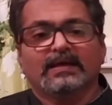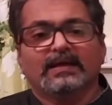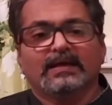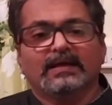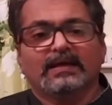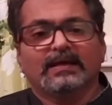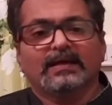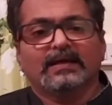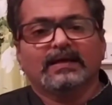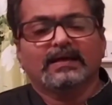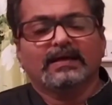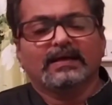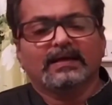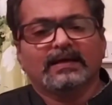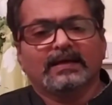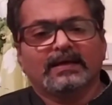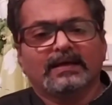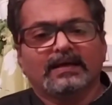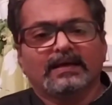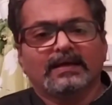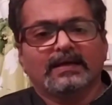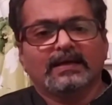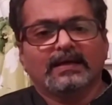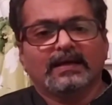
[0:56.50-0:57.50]

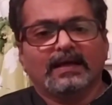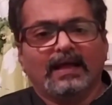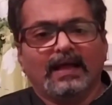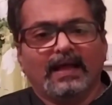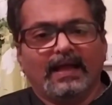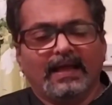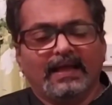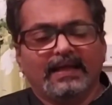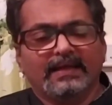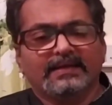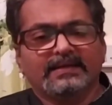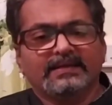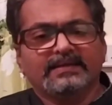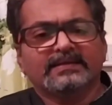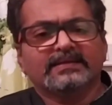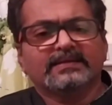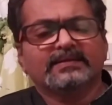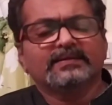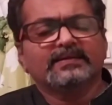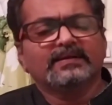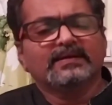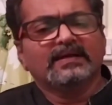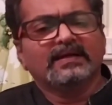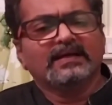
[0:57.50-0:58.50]
uh, and uh,